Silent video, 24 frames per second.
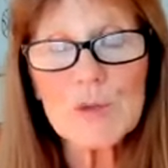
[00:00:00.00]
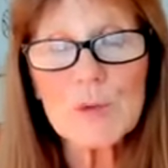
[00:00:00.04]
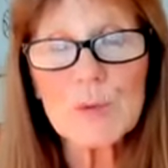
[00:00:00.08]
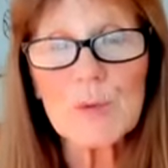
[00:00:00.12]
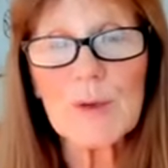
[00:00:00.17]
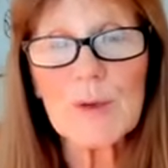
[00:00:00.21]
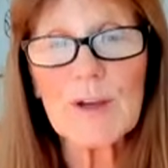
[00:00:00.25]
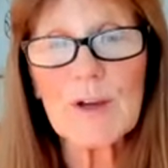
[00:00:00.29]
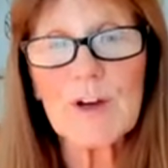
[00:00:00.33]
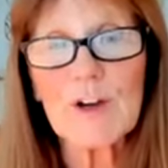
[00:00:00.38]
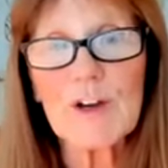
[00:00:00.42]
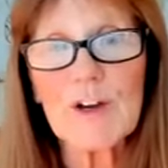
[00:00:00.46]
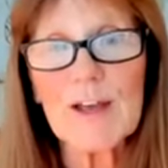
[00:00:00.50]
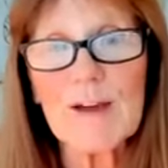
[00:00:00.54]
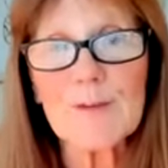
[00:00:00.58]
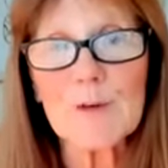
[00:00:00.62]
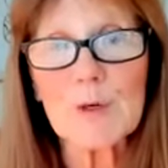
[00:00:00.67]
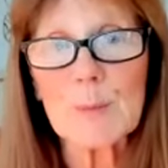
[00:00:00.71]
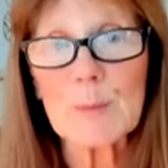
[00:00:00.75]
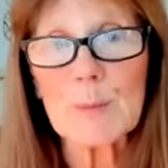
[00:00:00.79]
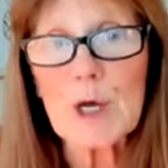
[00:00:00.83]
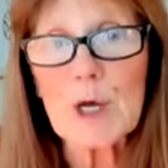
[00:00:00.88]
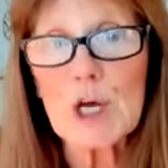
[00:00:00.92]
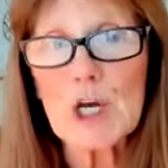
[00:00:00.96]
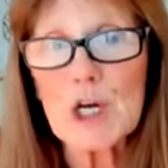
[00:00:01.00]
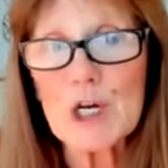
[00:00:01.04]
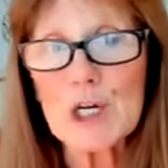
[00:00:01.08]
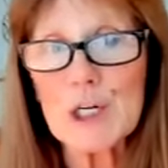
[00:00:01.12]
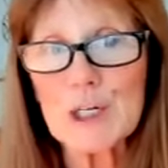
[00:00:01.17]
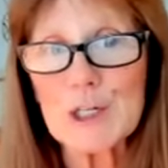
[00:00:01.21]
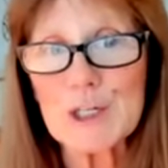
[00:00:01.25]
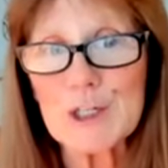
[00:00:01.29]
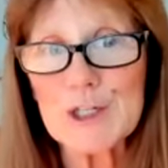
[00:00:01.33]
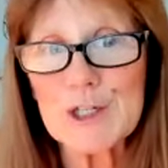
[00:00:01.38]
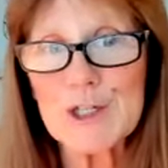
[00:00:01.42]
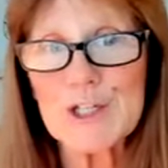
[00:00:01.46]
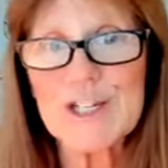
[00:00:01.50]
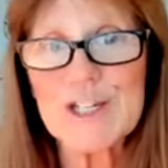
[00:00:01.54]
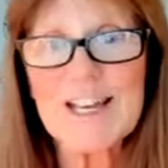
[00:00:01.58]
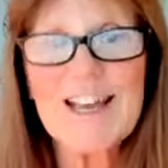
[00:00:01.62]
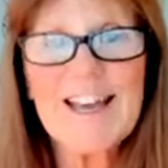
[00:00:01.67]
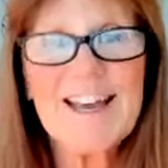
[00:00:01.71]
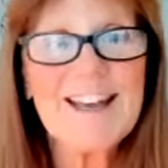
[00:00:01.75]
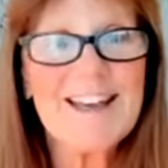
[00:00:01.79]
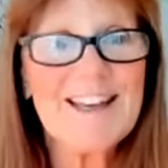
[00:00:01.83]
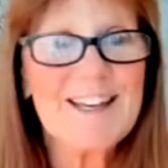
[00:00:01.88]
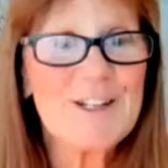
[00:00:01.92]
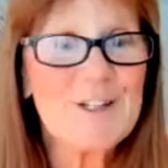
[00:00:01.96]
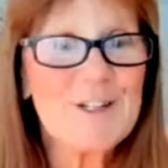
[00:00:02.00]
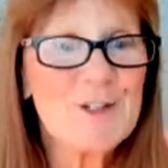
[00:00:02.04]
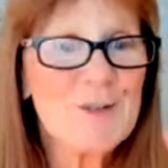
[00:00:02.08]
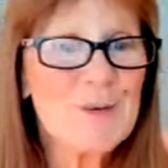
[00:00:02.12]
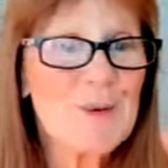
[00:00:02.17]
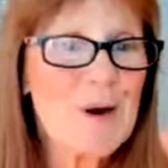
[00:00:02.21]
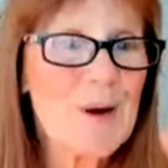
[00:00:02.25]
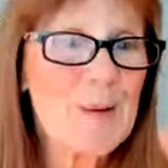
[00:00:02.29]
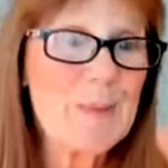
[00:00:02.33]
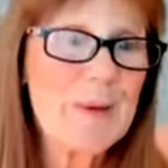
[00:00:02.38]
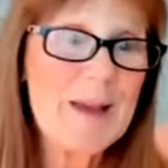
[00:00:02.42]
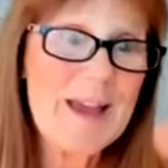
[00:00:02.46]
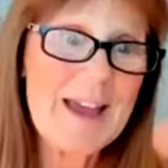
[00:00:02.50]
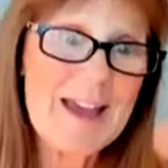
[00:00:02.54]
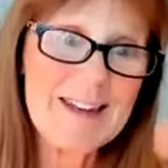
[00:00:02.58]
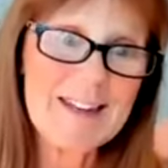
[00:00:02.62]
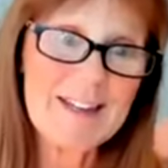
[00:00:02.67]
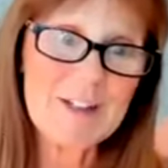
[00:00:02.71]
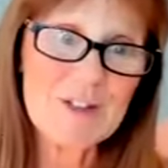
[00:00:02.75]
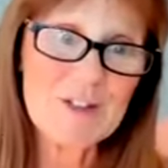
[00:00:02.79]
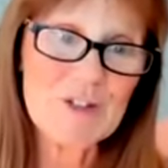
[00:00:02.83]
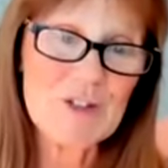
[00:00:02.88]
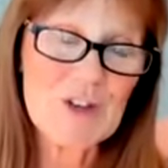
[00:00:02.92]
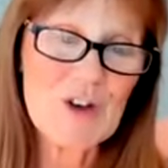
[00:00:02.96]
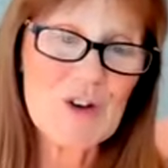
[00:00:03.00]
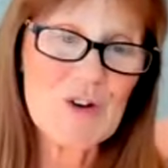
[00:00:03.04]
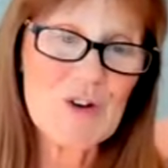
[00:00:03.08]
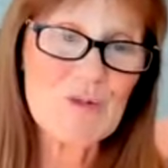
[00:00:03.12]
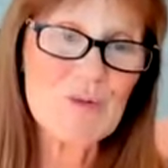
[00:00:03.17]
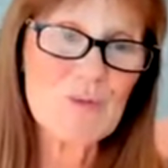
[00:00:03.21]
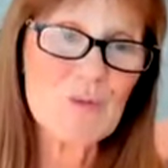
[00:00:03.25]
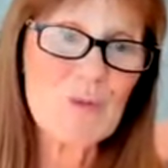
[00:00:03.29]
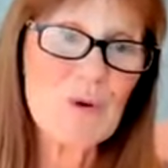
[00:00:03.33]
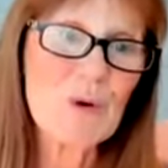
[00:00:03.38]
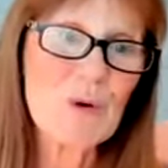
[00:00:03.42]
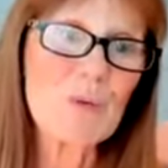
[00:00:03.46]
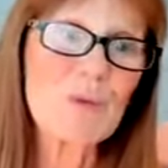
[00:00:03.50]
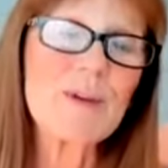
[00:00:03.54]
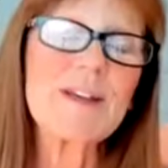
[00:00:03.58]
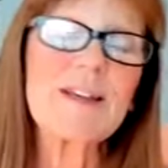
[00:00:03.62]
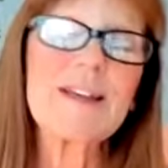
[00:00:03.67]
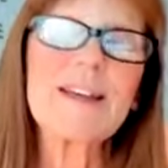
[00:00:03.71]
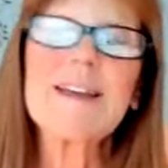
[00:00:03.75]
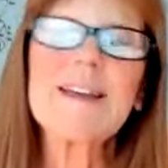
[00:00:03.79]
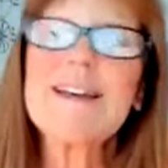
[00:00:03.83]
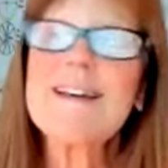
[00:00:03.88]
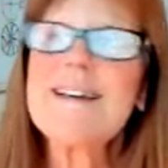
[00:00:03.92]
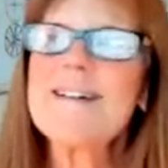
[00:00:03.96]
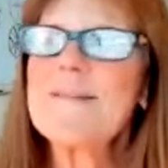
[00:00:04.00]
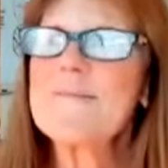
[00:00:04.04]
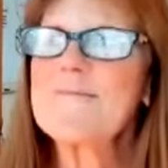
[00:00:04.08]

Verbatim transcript: We are never pushed into our panic zone, where we